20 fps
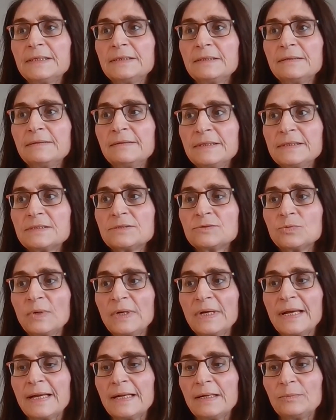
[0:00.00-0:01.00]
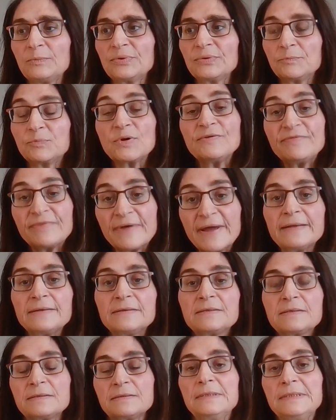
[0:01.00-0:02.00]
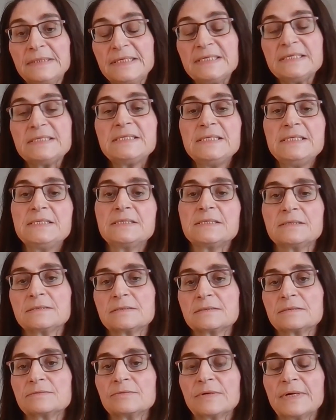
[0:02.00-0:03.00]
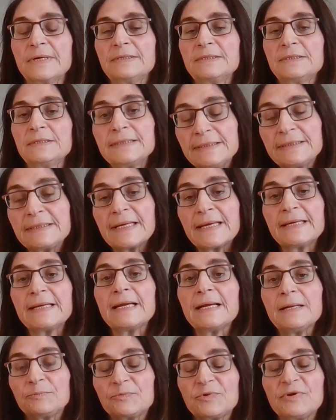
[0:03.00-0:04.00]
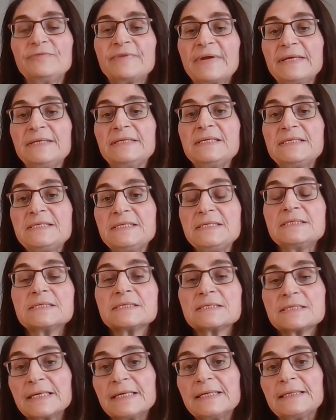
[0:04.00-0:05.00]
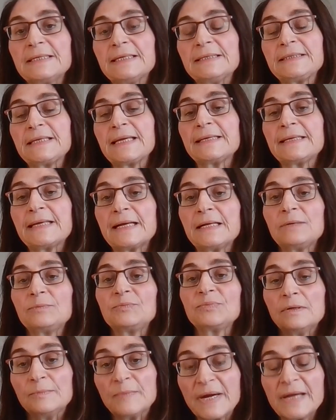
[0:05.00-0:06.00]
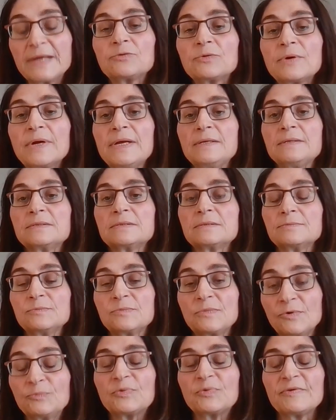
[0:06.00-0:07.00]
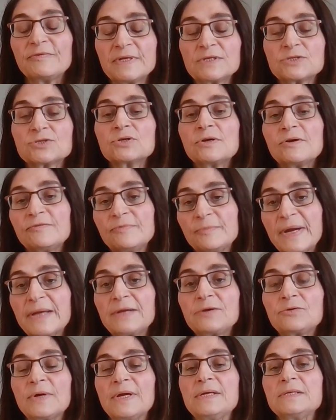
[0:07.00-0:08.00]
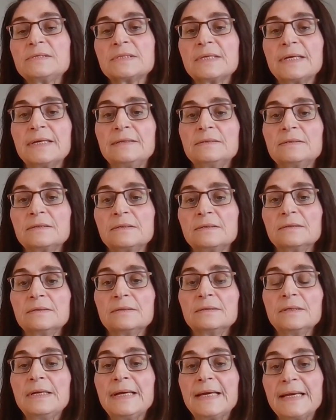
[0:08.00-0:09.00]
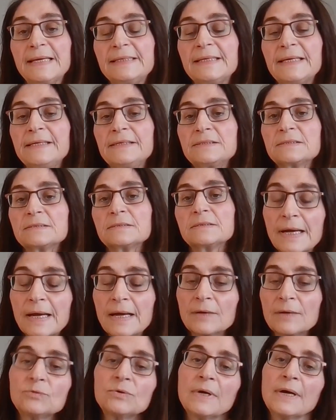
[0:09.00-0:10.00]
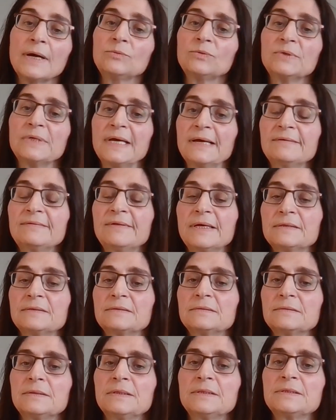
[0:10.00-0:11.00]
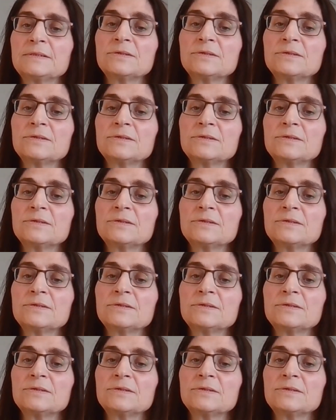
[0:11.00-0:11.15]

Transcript: this will help prevent diseases, right? It can help prevent diseases. It can help migraines, the prevention of migraines and headaches. I would add that it's